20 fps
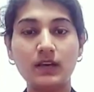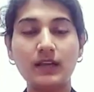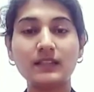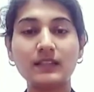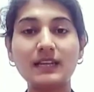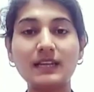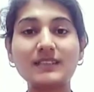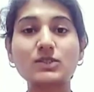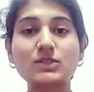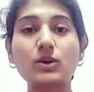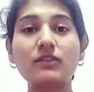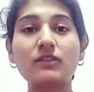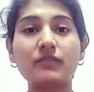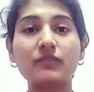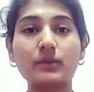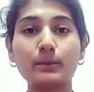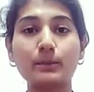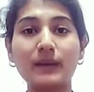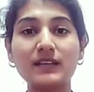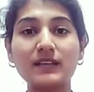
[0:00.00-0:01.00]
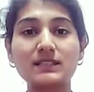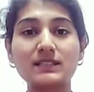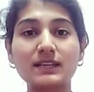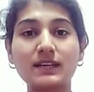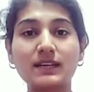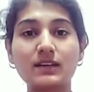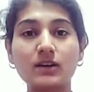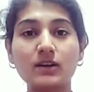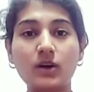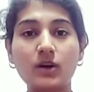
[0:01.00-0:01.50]
That's all from my
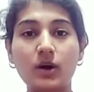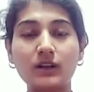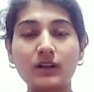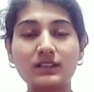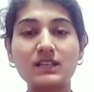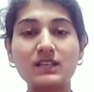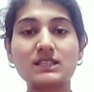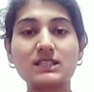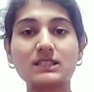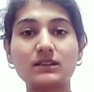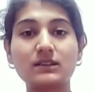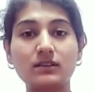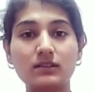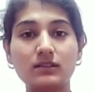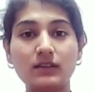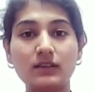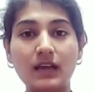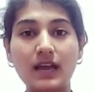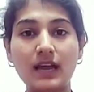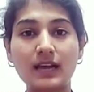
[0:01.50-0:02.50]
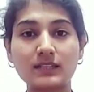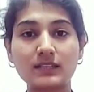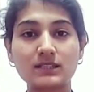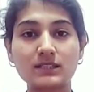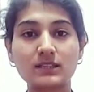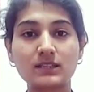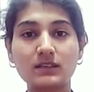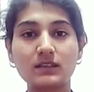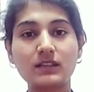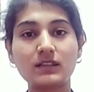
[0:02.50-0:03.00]
side on this Act.
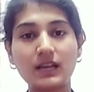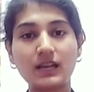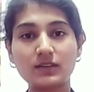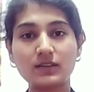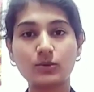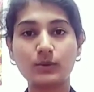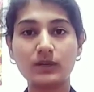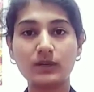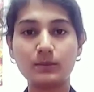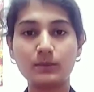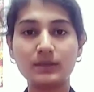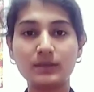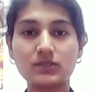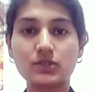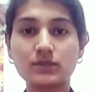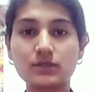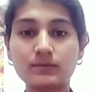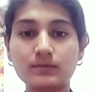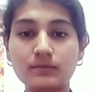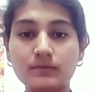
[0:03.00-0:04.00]
Thank you very much.